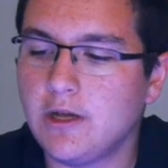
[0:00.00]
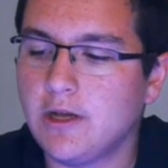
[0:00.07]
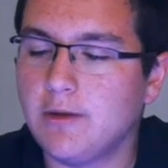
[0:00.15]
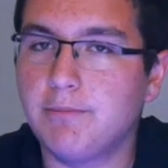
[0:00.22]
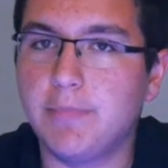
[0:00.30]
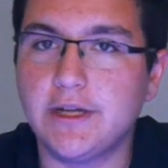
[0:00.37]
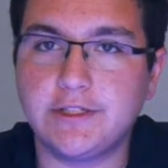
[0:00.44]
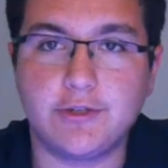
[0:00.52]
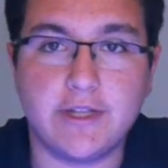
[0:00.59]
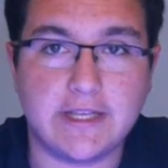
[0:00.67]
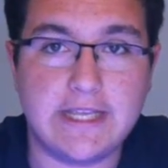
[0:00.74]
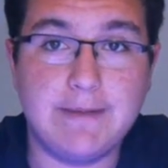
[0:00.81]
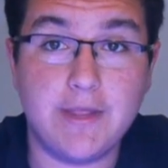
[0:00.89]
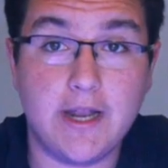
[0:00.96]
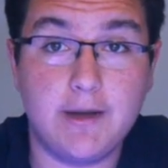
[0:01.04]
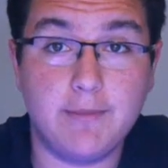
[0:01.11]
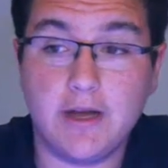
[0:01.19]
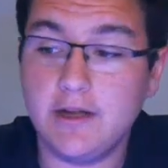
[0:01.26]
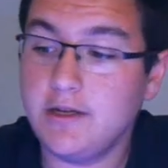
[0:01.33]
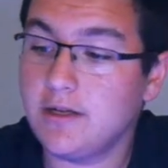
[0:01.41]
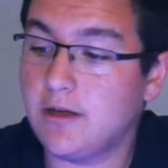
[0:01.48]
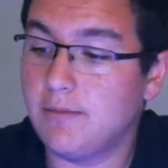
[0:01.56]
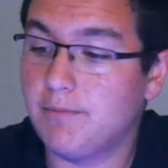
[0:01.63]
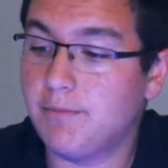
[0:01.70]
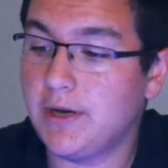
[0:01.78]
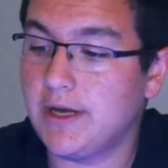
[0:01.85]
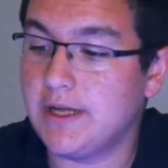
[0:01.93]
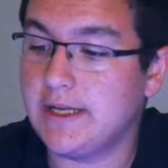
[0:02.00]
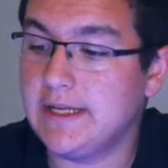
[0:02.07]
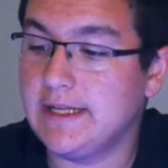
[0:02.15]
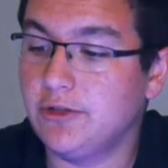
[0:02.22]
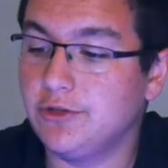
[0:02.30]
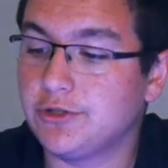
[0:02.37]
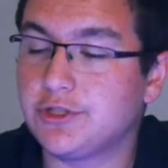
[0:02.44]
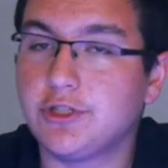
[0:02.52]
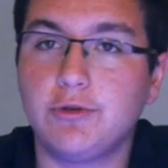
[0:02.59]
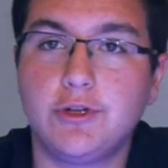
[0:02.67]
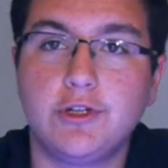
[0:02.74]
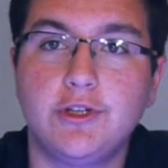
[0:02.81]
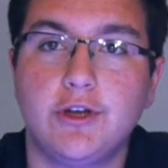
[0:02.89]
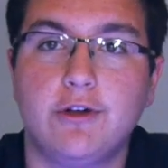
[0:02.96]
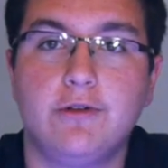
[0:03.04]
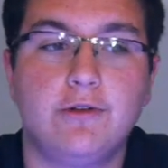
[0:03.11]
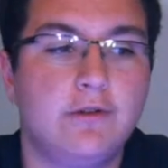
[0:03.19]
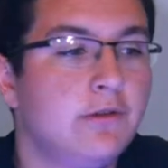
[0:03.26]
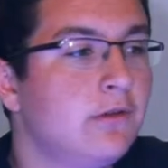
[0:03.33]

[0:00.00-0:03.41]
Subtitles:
But so yeah, keep that in mind. But it looks so good though.